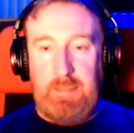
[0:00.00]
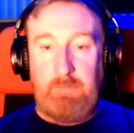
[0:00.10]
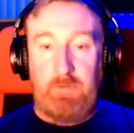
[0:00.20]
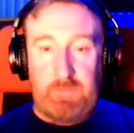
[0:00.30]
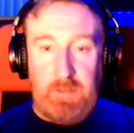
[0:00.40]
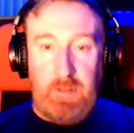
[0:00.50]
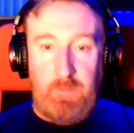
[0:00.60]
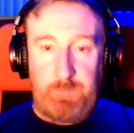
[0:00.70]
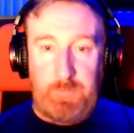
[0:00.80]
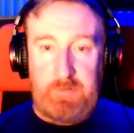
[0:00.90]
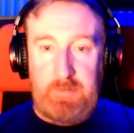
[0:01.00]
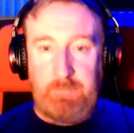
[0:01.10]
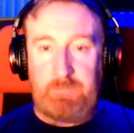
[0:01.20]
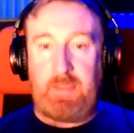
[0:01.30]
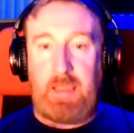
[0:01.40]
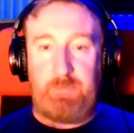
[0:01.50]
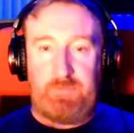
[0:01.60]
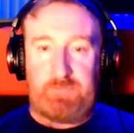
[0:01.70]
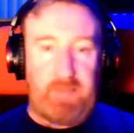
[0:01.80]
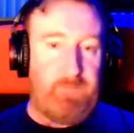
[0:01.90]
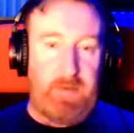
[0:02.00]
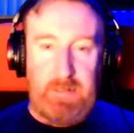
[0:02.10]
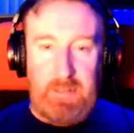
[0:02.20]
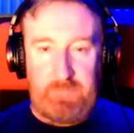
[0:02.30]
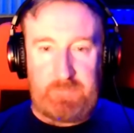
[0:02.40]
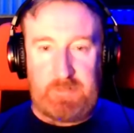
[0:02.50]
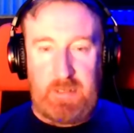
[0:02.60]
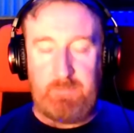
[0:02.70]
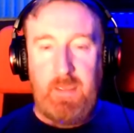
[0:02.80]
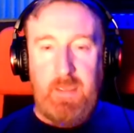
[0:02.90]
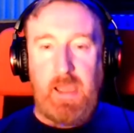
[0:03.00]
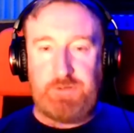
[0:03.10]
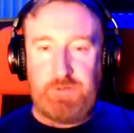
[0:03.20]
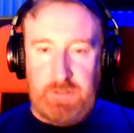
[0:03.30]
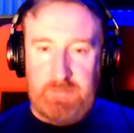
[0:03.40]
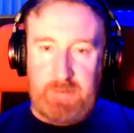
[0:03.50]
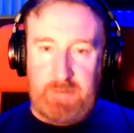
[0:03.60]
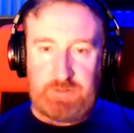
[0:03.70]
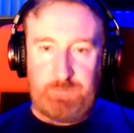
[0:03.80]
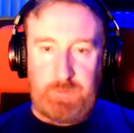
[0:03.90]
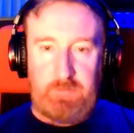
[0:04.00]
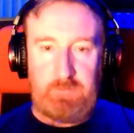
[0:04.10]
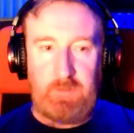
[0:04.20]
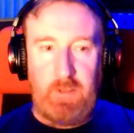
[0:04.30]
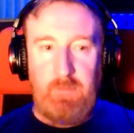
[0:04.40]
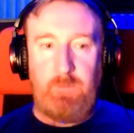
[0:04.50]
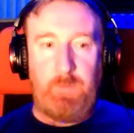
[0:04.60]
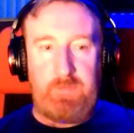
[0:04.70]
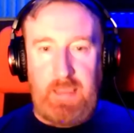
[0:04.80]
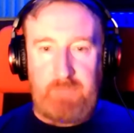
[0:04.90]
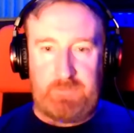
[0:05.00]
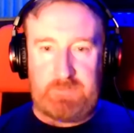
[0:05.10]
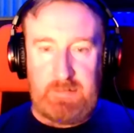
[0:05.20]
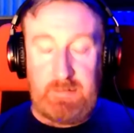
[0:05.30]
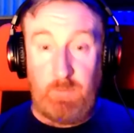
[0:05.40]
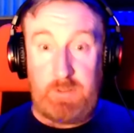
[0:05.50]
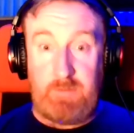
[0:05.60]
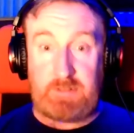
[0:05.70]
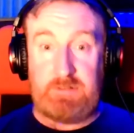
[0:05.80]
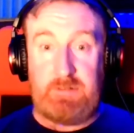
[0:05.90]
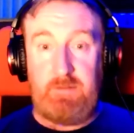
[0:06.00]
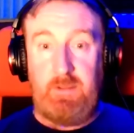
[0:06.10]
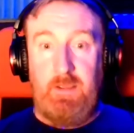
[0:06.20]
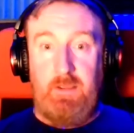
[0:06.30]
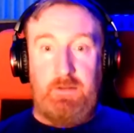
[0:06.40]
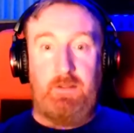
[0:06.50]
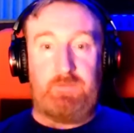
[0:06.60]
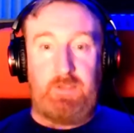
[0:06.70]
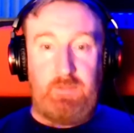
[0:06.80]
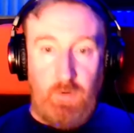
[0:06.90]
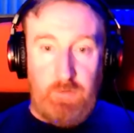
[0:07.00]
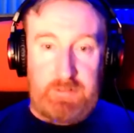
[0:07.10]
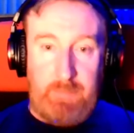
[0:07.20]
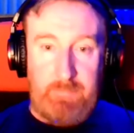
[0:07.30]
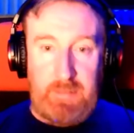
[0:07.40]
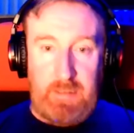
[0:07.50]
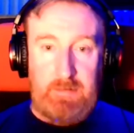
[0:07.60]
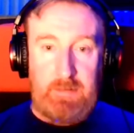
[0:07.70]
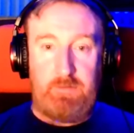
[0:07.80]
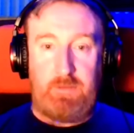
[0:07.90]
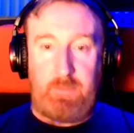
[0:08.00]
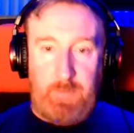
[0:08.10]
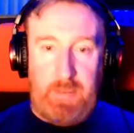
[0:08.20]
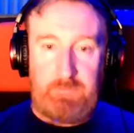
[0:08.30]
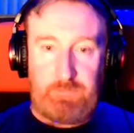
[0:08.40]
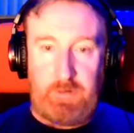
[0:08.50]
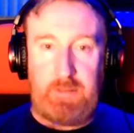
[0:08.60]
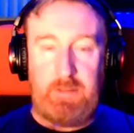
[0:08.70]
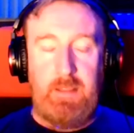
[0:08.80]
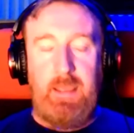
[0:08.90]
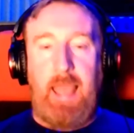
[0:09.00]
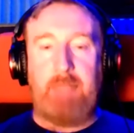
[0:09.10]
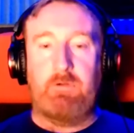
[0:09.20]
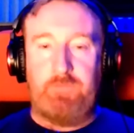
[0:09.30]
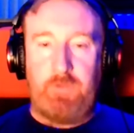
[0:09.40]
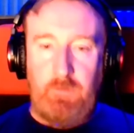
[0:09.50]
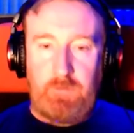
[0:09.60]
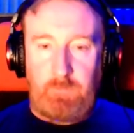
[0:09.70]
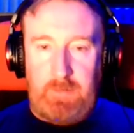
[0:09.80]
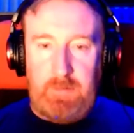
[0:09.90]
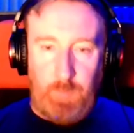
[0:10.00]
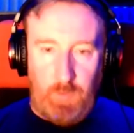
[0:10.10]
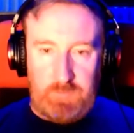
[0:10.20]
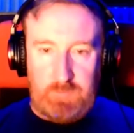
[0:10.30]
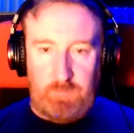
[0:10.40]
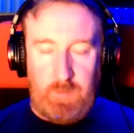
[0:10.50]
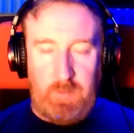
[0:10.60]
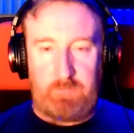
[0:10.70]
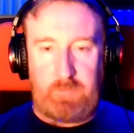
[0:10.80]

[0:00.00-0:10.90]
It wasn't a lot, but it was the happiest day of my life at the time, as you can imagine, because you put the effort in and when you actually, you know, see the order coming in and you get paid for it, and reviews are really important as well.